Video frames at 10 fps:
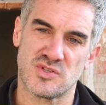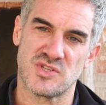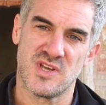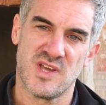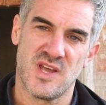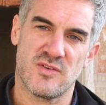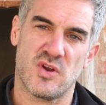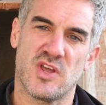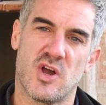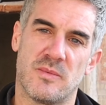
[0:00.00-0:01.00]
If you've got
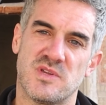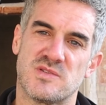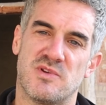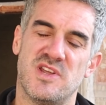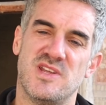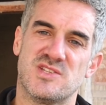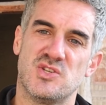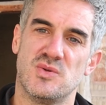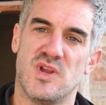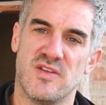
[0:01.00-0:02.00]
any comments, please
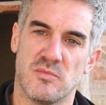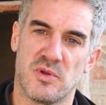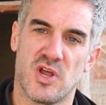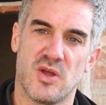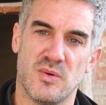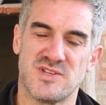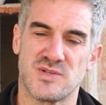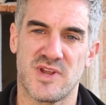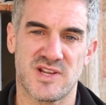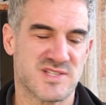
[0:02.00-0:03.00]
do leave them below.
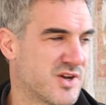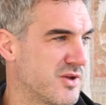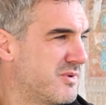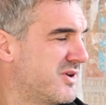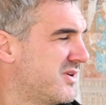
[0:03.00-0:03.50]
Until next time,